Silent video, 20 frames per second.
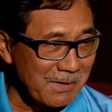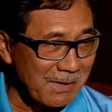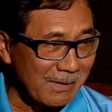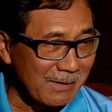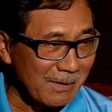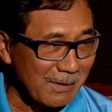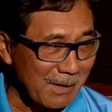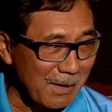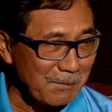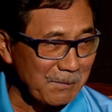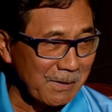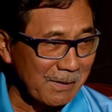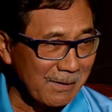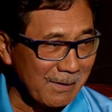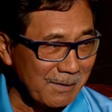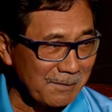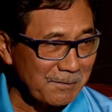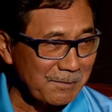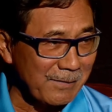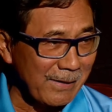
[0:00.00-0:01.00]
economic
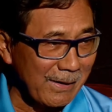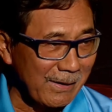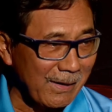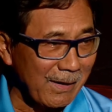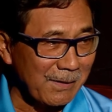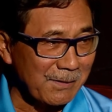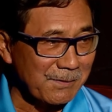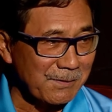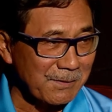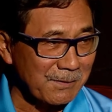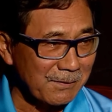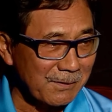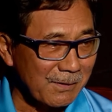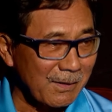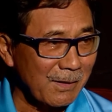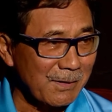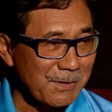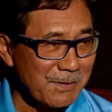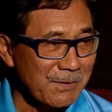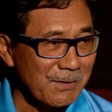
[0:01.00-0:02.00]
and financial
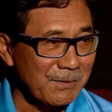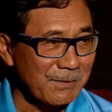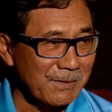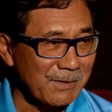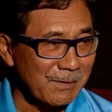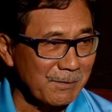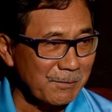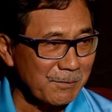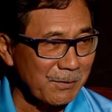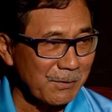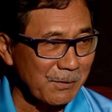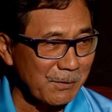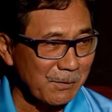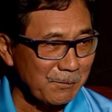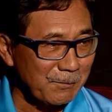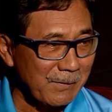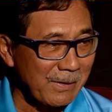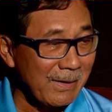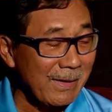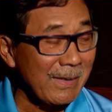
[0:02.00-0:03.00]
consulting firm